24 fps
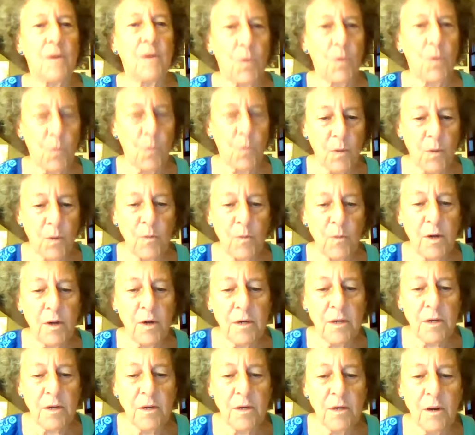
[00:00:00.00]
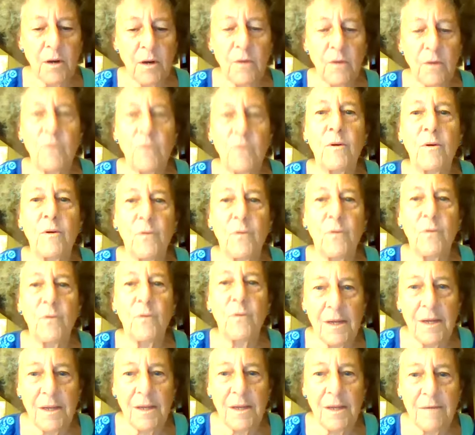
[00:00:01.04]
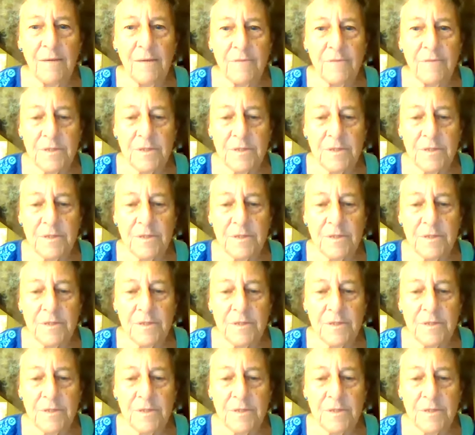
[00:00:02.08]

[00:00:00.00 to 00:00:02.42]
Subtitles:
We want to know we are loved.